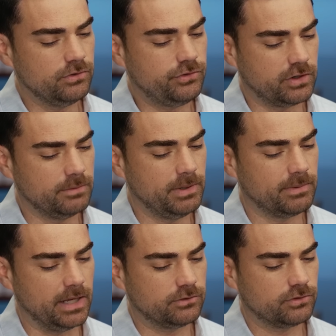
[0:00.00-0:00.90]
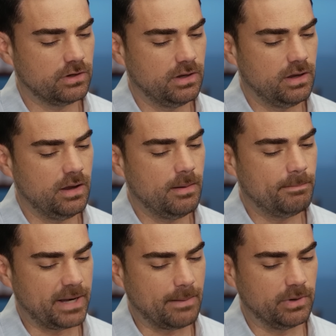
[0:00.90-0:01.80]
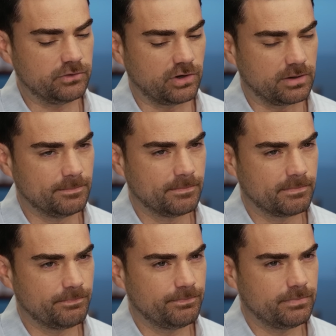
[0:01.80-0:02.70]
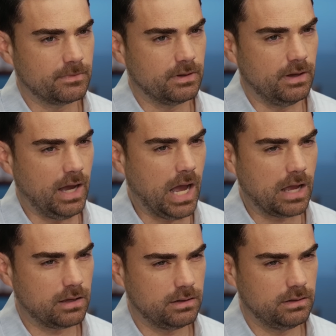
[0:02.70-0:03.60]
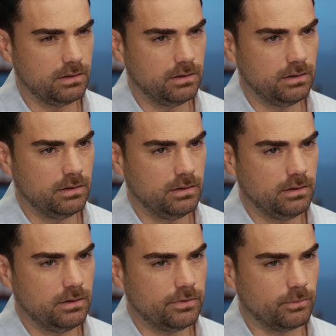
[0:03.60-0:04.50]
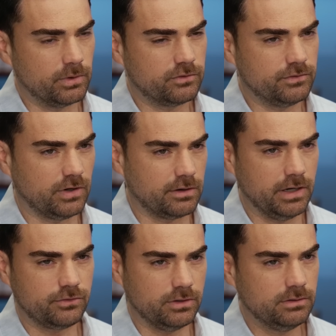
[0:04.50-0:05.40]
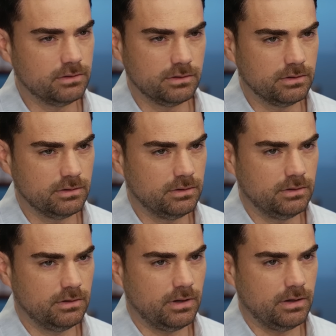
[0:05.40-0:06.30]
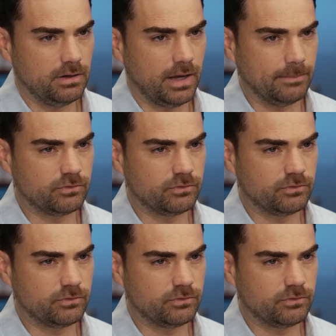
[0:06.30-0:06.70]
She could be rich, but I'm richer. Ah, the words of a generation. I'm